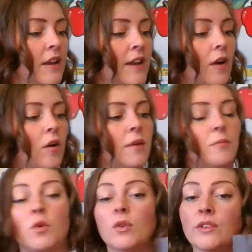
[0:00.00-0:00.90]
Now, I'm
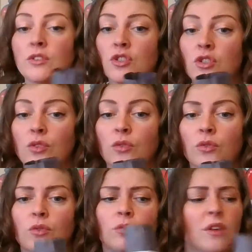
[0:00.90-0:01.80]
going
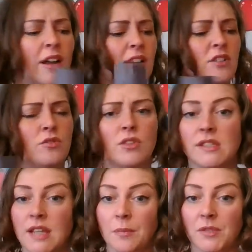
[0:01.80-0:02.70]
to kind of do the
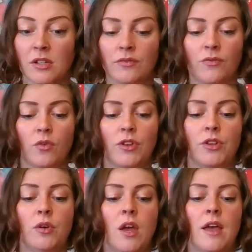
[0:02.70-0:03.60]
steps here for
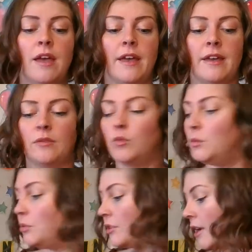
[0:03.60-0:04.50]
you, and
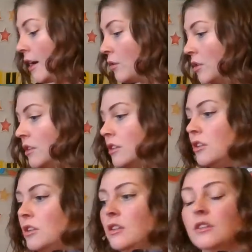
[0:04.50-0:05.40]
we'll put our
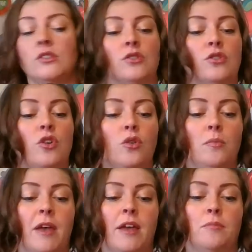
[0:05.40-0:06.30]
little
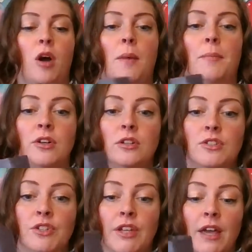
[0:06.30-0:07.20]
snowman popper
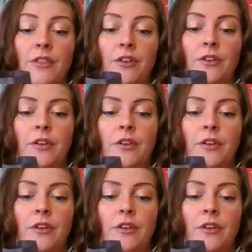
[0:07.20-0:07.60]
together.